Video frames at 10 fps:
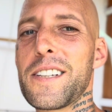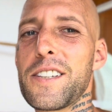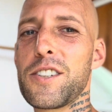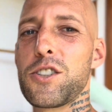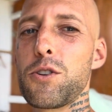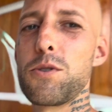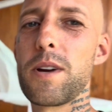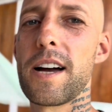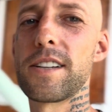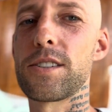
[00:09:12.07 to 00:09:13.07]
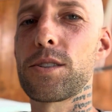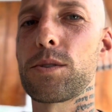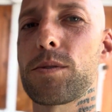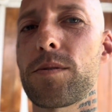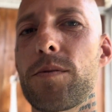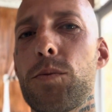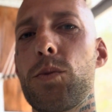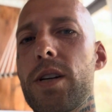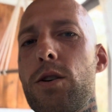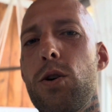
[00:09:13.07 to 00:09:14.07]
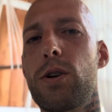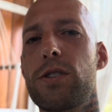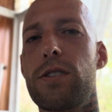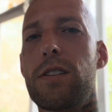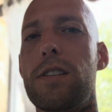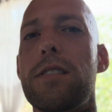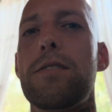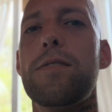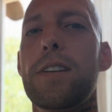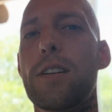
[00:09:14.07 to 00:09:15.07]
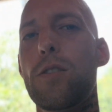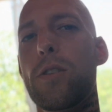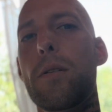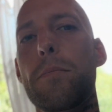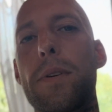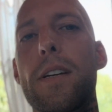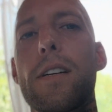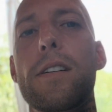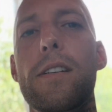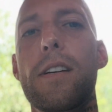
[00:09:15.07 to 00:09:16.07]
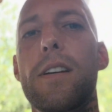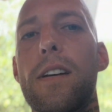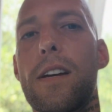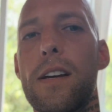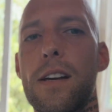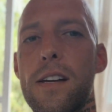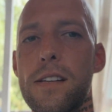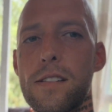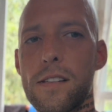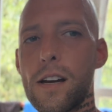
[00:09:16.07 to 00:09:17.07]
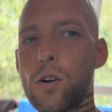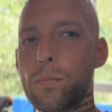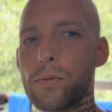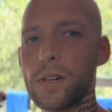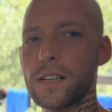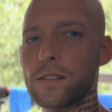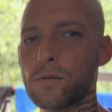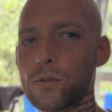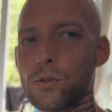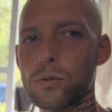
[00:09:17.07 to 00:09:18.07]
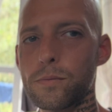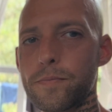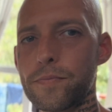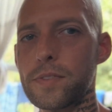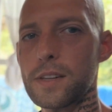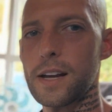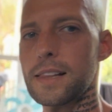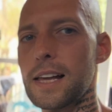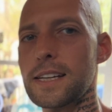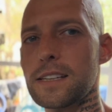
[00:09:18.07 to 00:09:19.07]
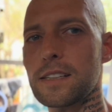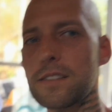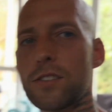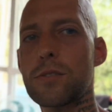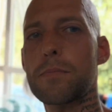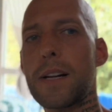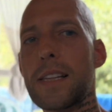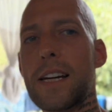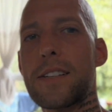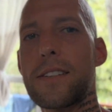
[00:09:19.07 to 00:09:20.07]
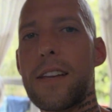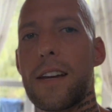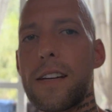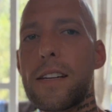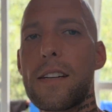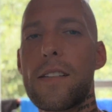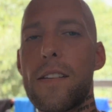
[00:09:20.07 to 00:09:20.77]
show you guys what it costs to live in Colombia. I hope you like the room. I like it. This is my last day.